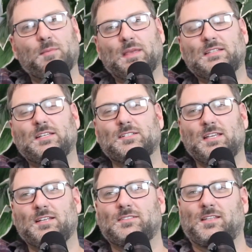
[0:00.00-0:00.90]
Because
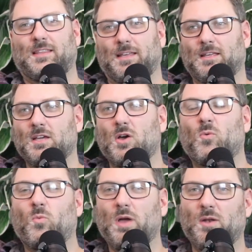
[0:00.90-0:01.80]
here's the thing.
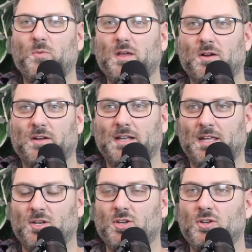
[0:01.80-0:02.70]
When we are in
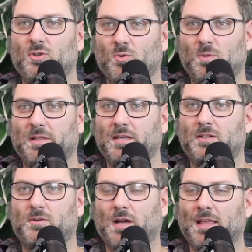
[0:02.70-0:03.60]
a newly...
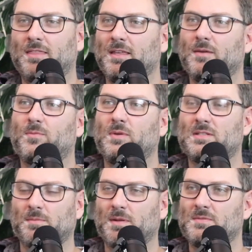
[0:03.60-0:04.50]
I think we
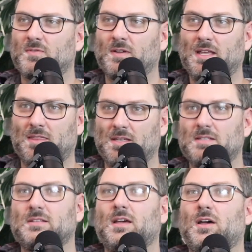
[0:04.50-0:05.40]
sometimes forget
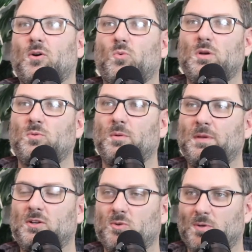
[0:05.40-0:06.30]
this. We will
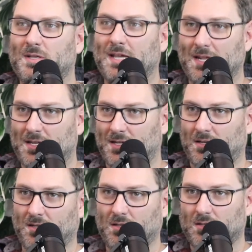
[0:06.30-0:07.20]
be
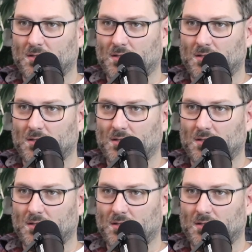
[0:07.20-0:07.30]
created...